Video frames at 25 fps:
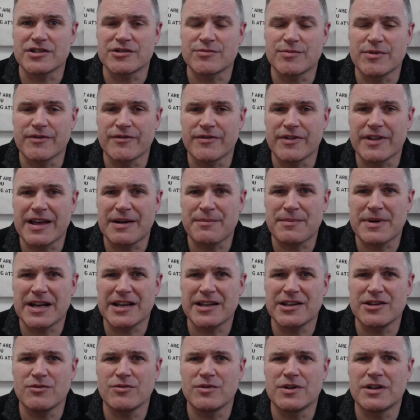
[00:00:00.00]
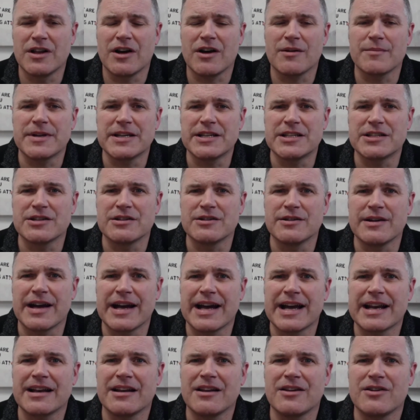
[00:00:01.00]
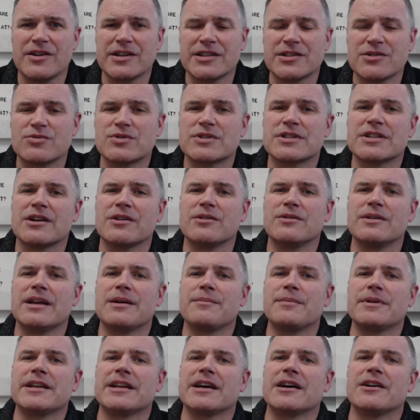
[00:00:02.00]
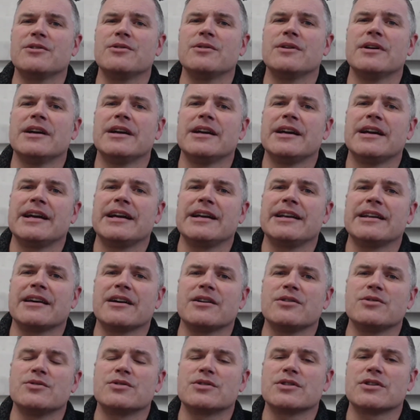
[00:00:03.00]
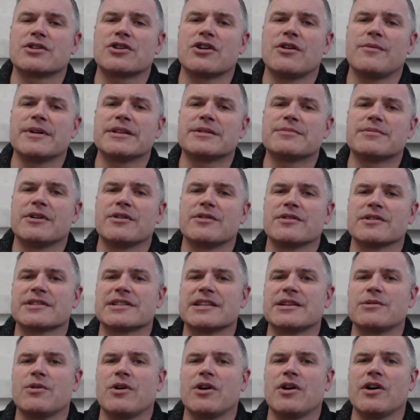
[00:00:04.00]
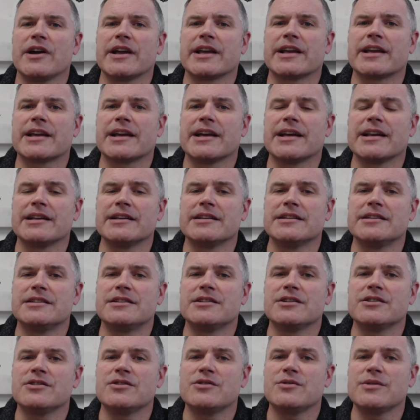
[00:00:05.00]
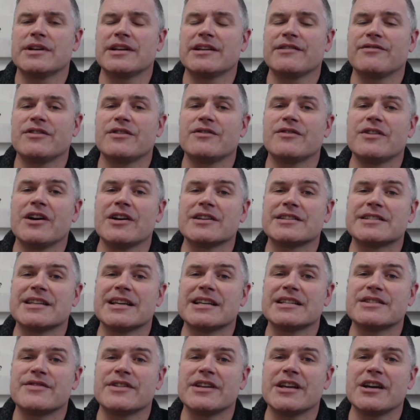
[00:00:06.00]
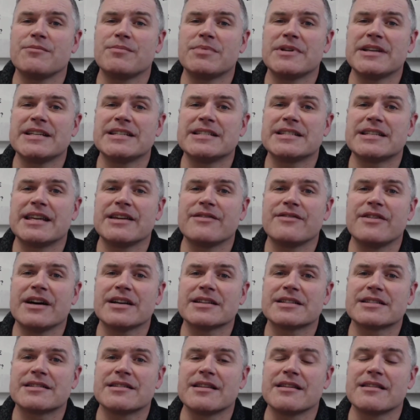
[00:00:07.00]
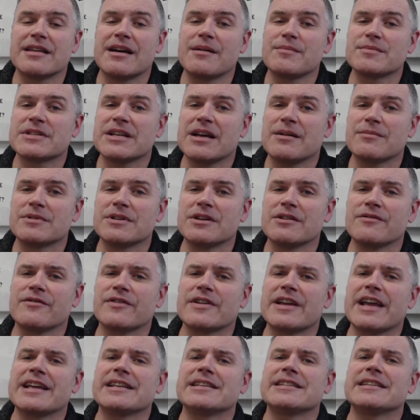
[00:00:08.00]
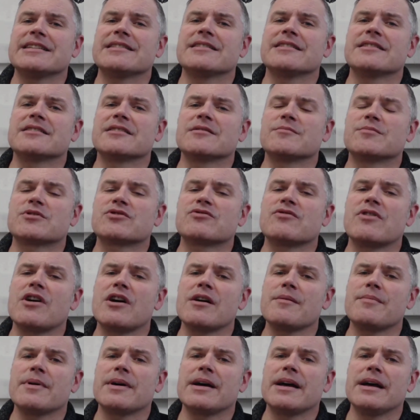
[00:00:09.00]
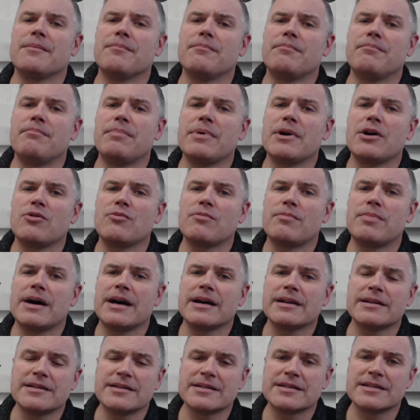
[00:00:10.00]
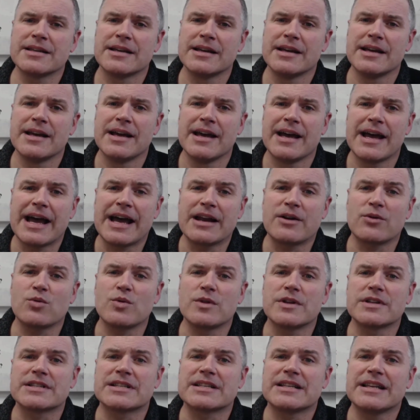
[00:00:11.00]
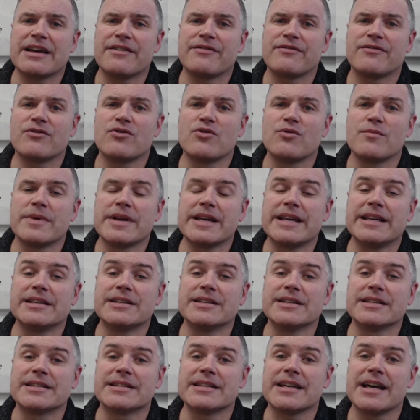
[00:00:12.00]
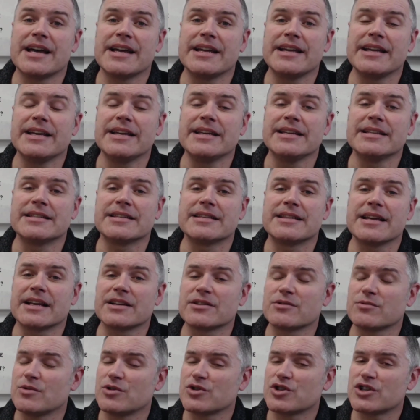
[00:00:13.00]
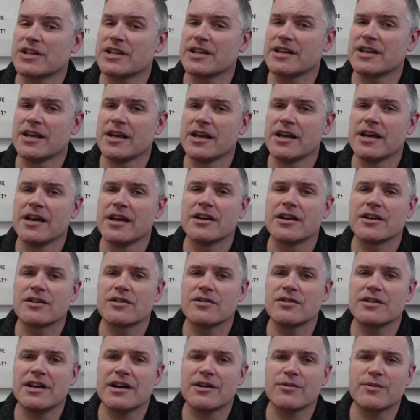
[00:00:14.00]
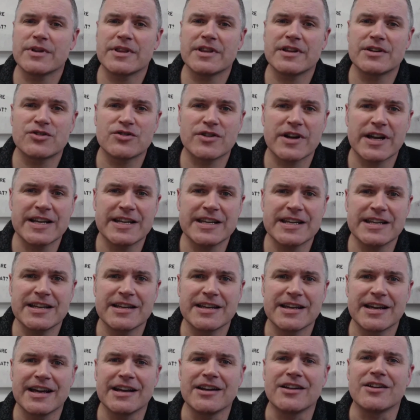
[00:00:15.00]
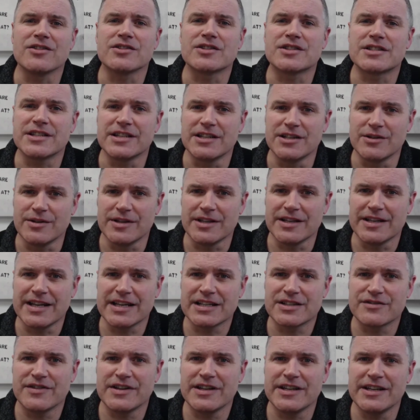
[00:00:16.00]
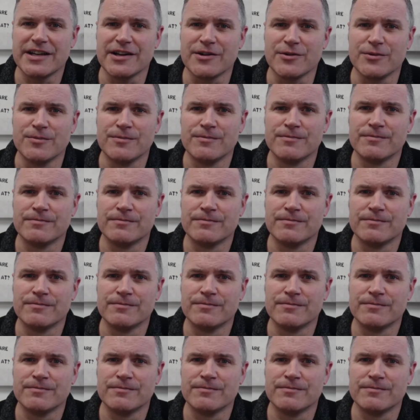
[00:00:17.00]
instrument for that matter you would like me to analyze also let me know in those comments below I'll see what I can do and if you've liked today's video please give us the thumbs up don't forget to hit the subscribe and uh, bell buttons and all that's left for me to say is thanks for watching good luck with the trading and I'll see you in the next video